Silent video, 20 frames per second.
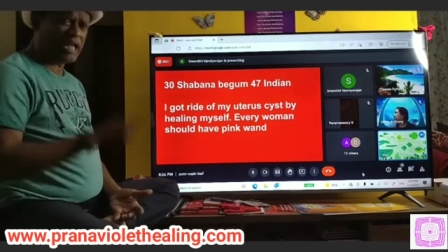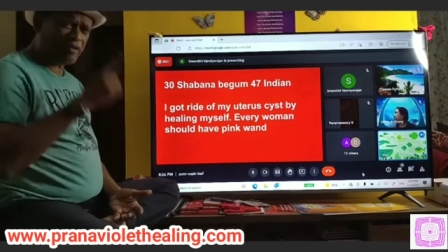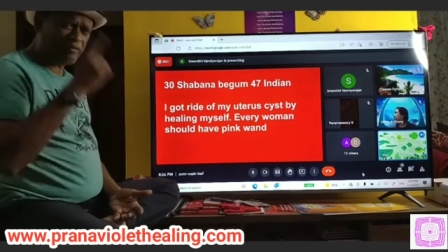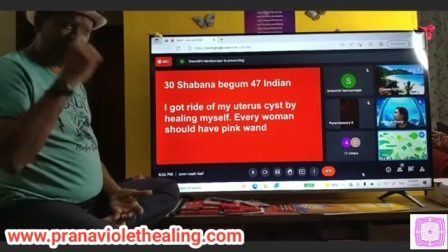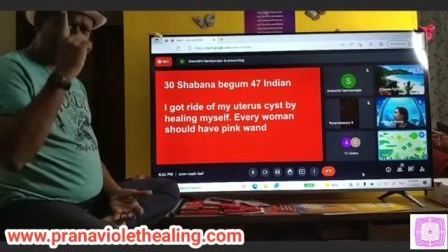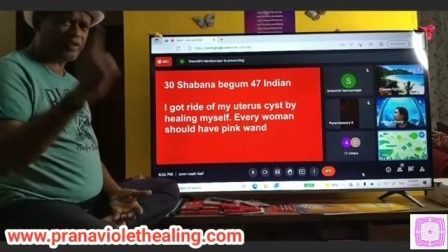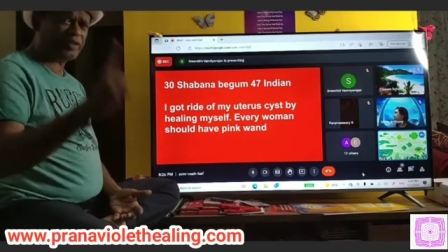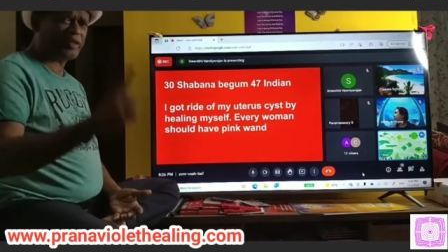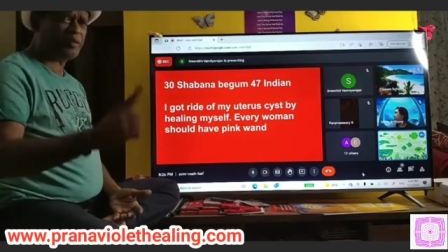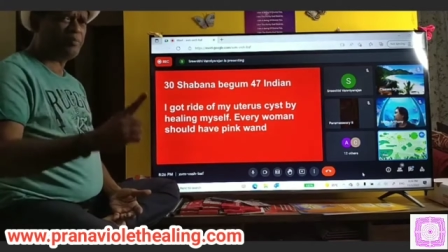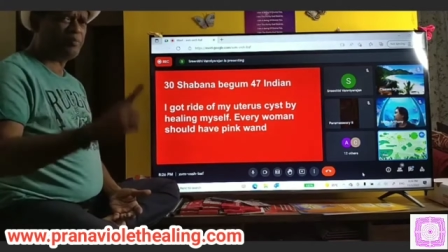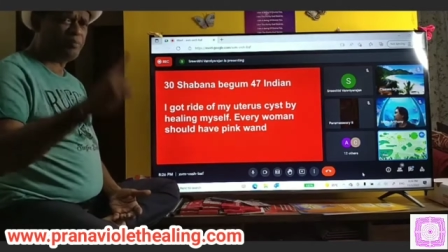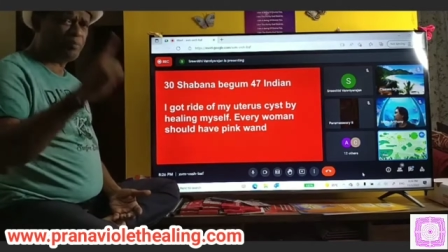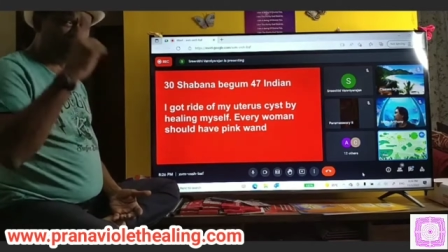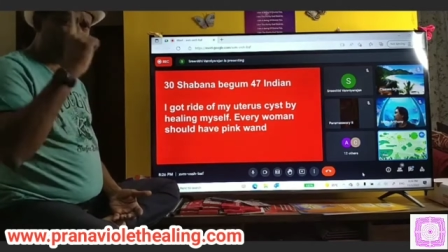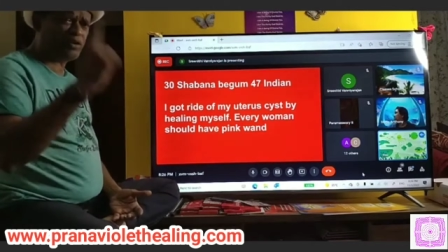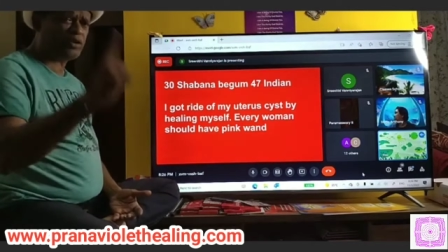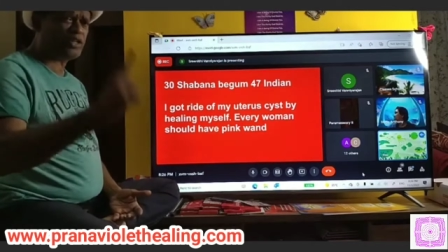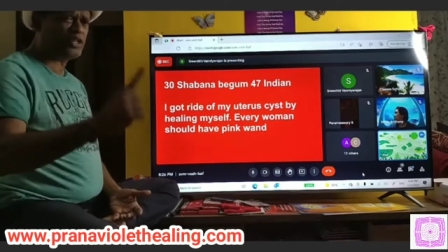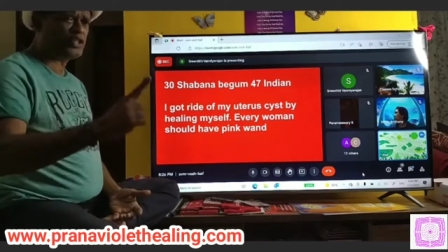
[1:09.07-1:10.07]

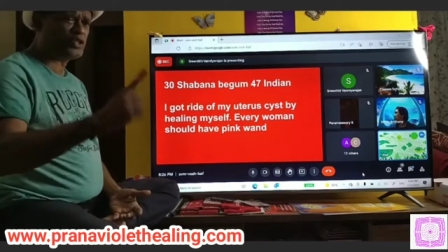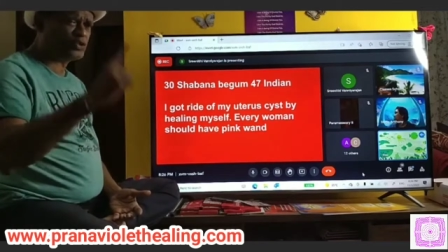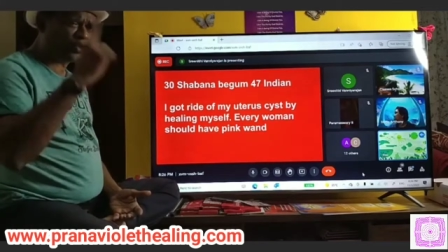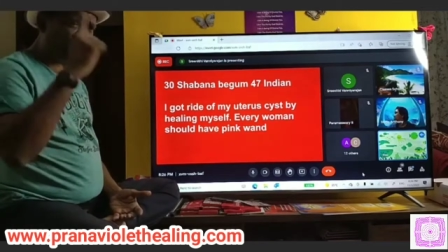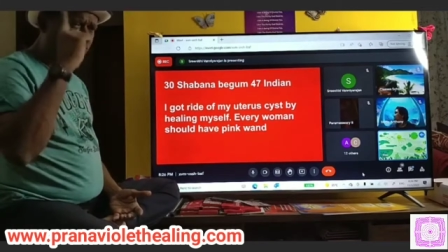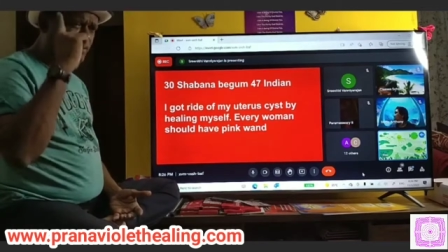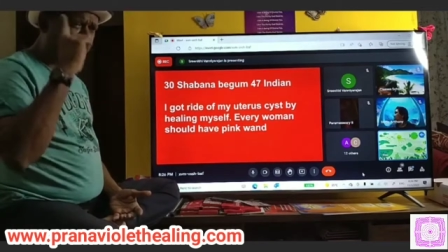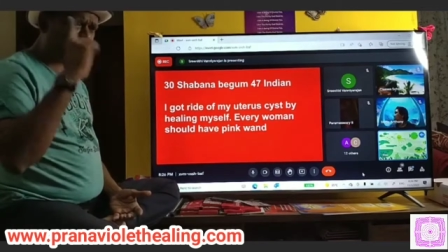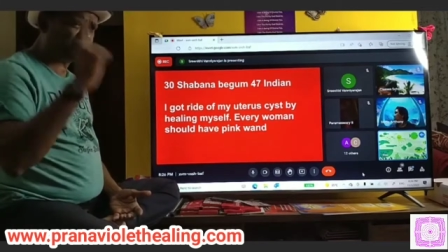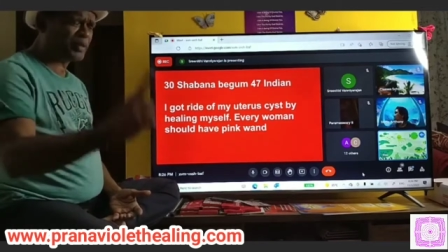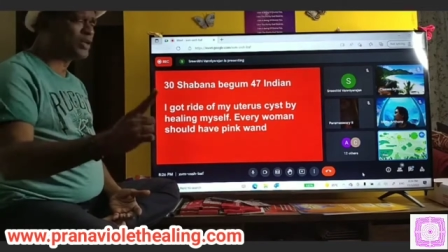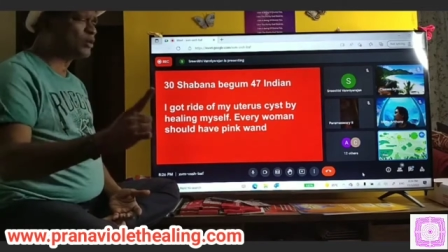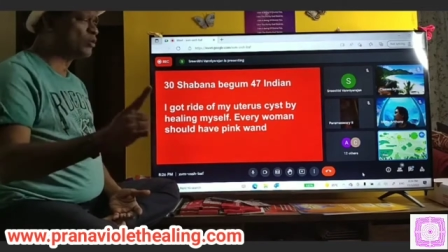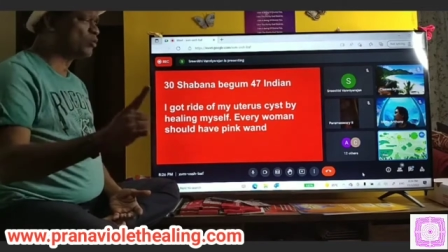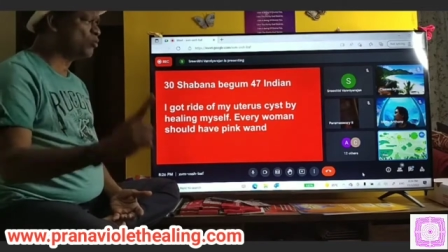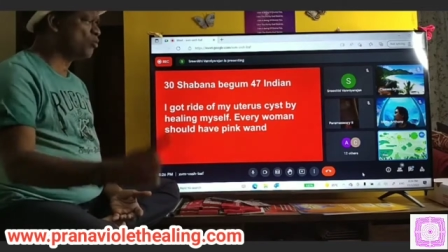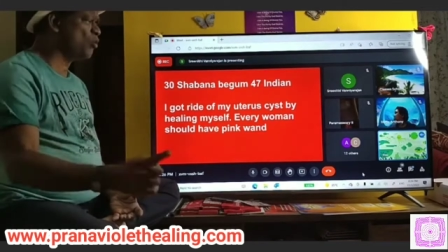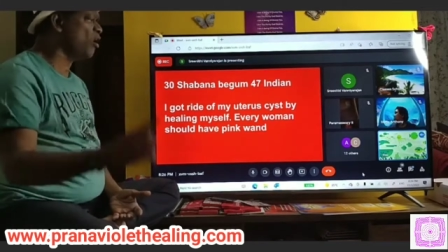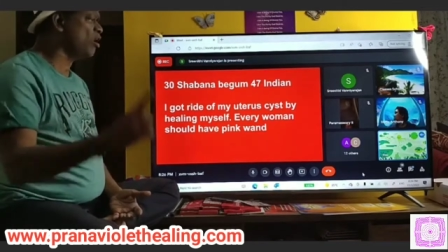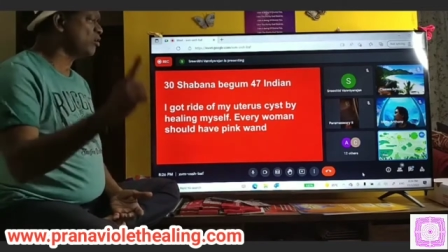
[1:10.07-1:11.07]
Everybody should have a
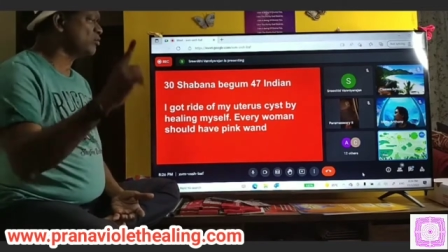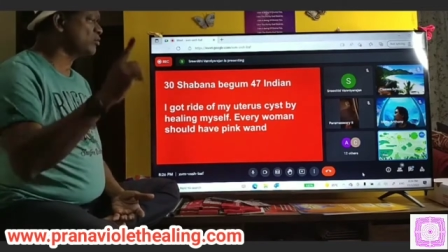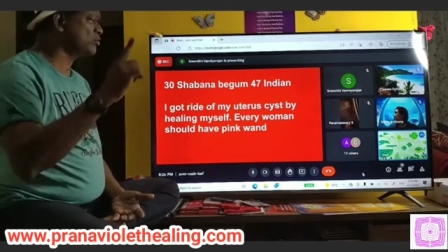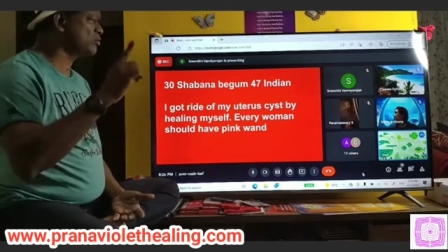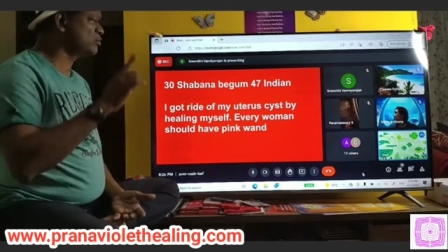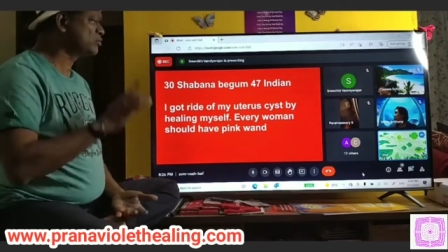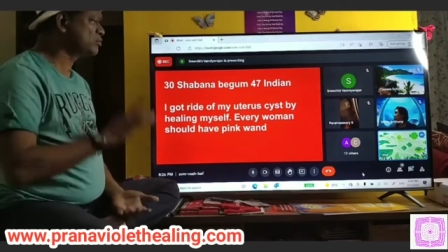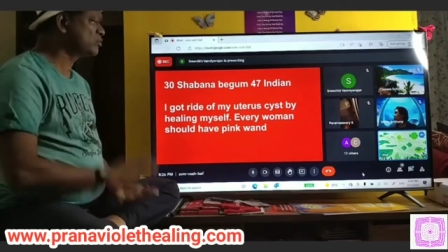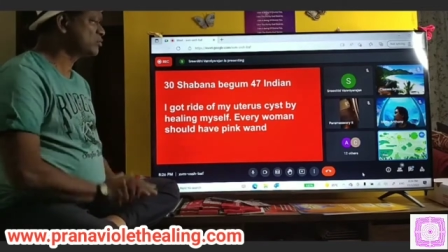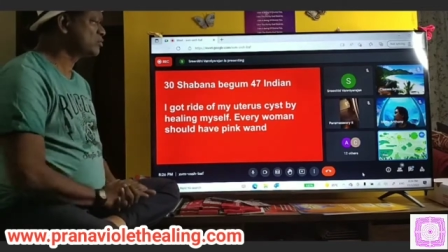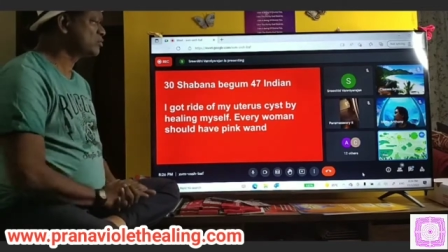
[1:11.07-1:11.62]
pink one.